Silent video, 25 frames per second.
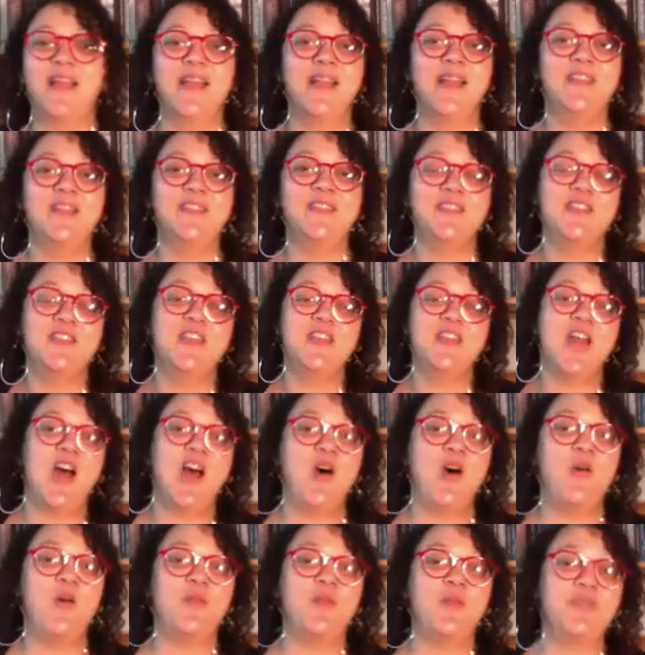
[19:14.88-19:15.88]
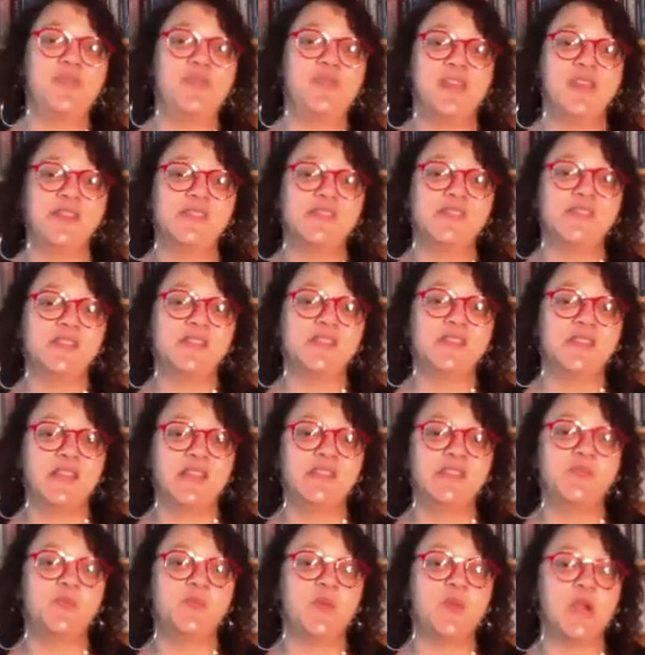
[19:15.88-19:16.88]
you know, this
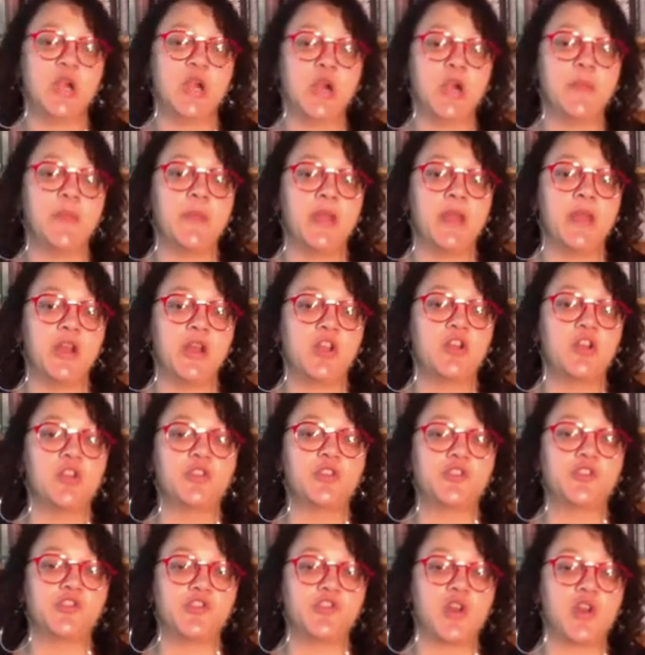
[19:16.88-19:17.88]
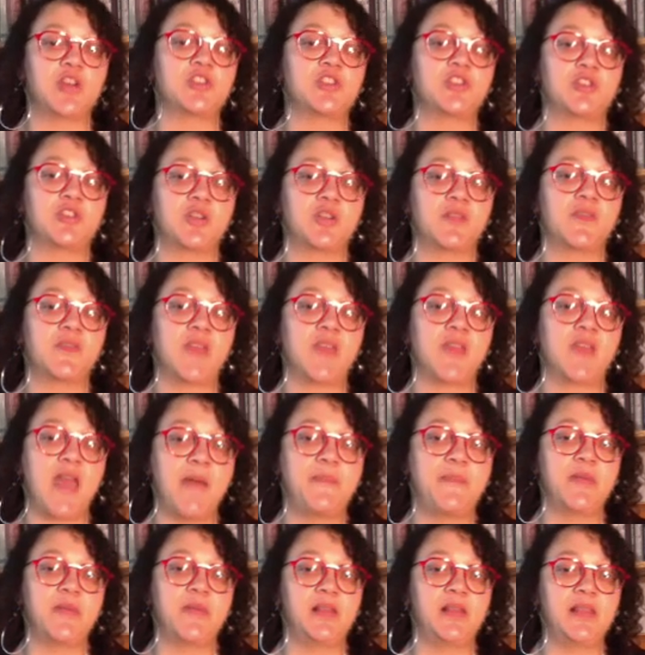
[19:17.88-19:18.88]
pyramidical structure of
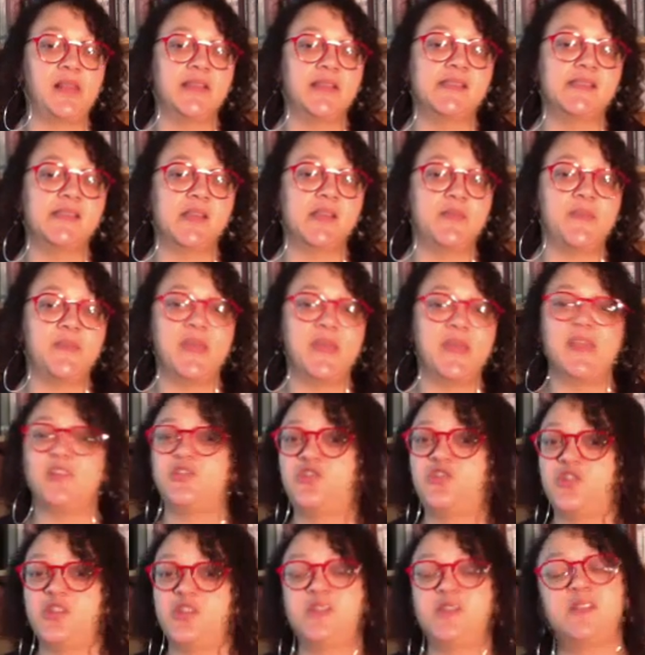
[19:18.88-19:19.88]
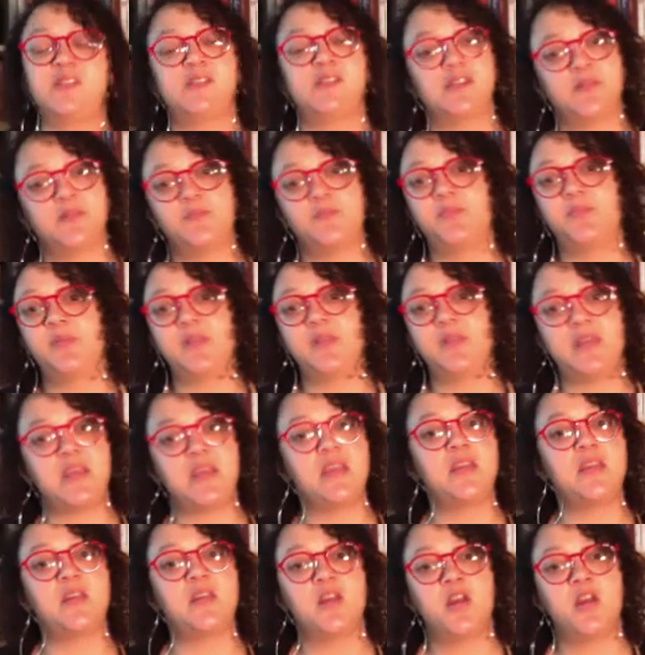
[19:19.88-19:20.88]
capitalism, it just
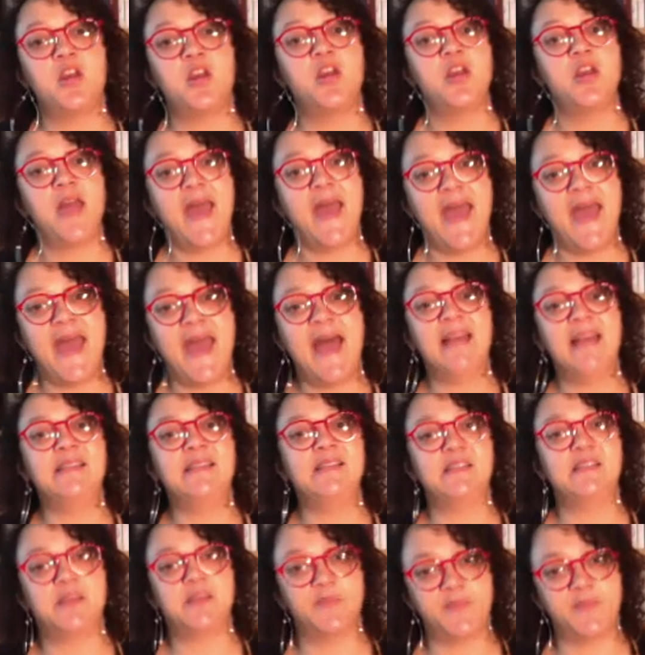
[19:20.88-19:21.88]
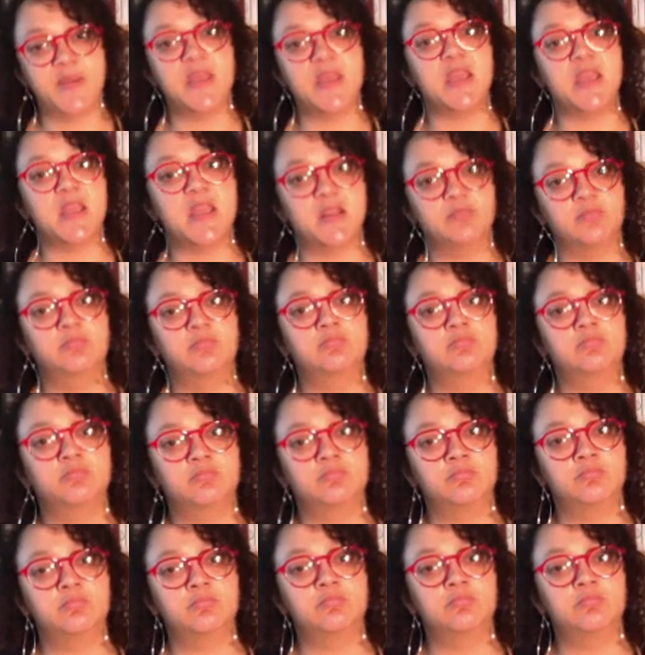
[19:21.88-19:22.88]
simply has to be
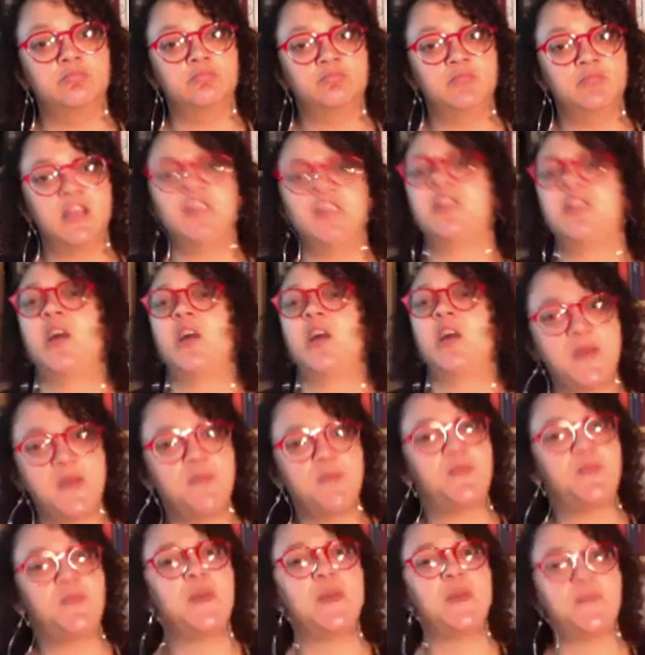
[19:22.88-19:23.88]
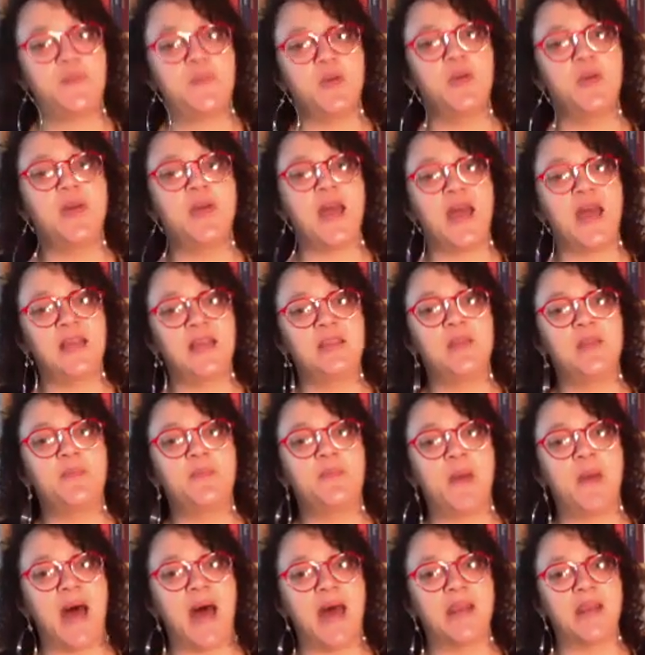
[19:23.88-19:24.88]
that there'll be people at the
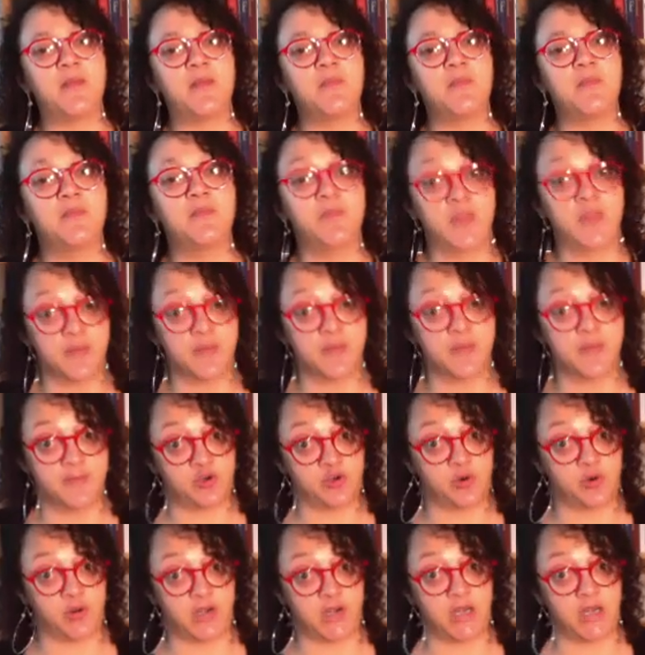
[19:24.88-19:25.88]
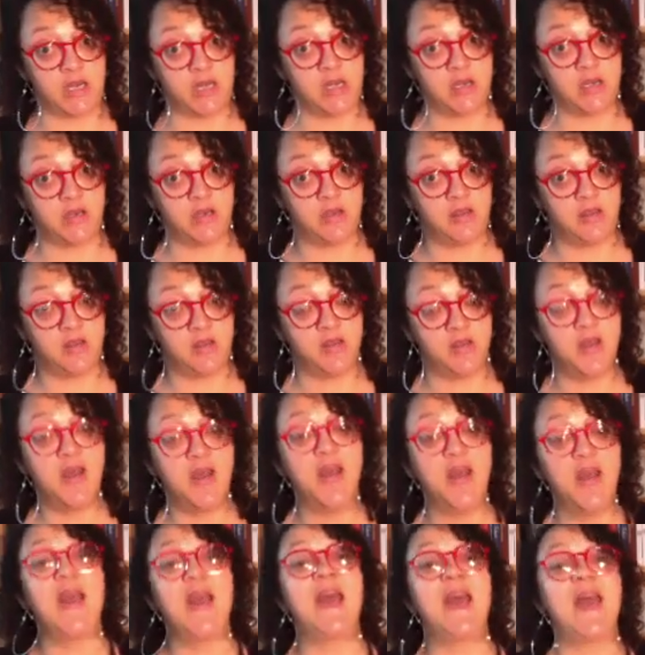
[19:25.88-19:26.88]
bottom, the majority,
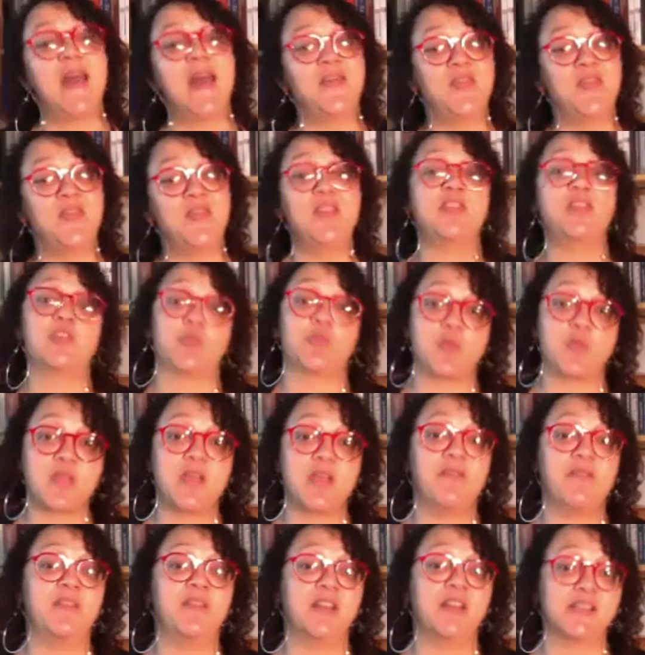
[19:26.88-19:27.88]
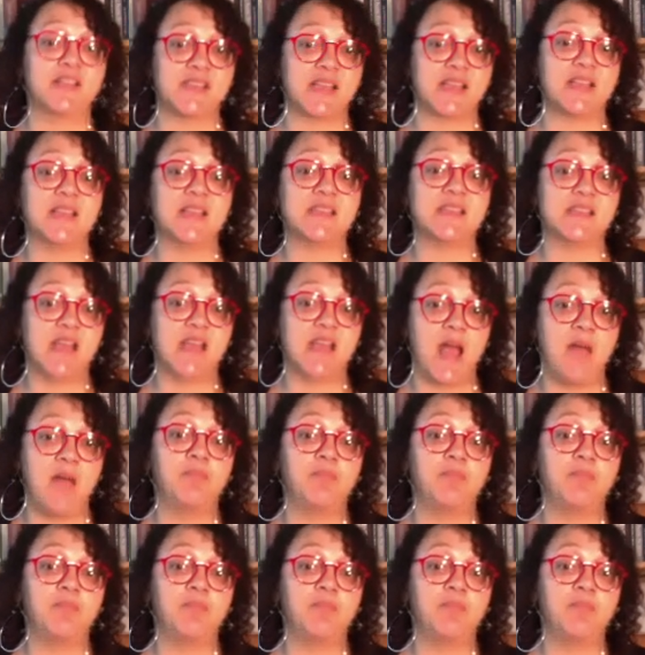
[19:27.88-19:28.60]
and then three of us at the top.